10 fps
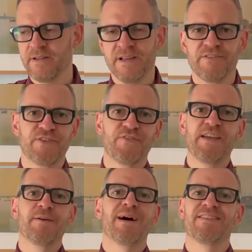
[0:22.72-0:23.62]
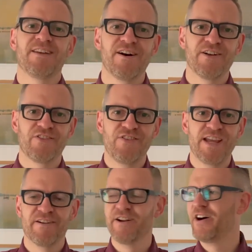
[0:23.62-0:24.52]
Just think about the last
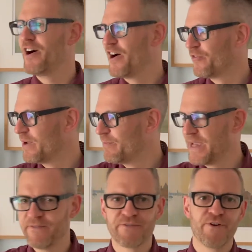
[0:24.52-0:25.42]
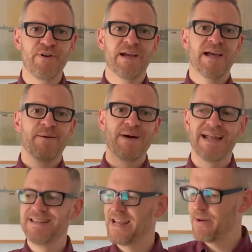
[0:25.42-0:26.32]
year and a half we've been through:
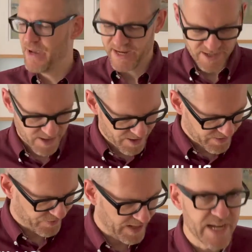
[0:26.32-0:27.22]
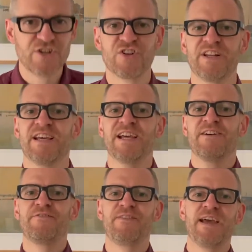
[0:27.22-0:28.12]
pandemic, isolation,
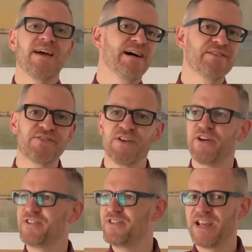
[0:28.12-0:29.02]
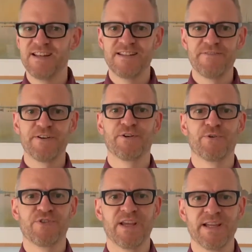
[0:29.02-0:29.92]
fear, uncertainty and
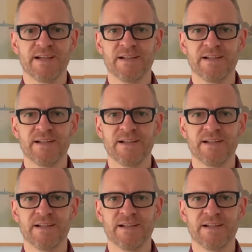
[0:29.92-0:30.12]
difficulty.